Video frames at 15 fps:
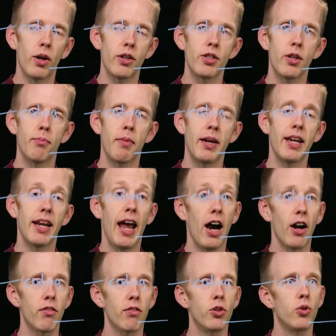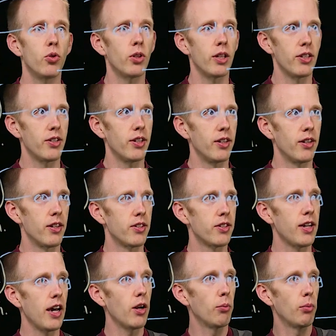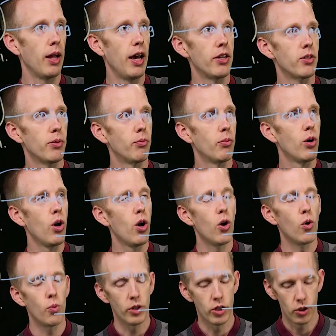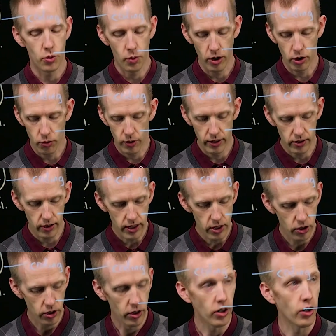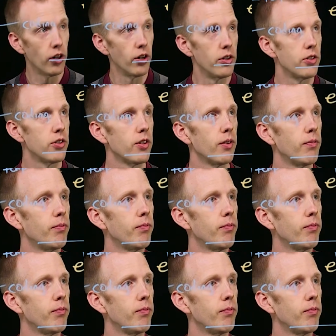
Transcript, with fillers: once it made it out of the nucleus into the cytoplasm, which is where translation occurs,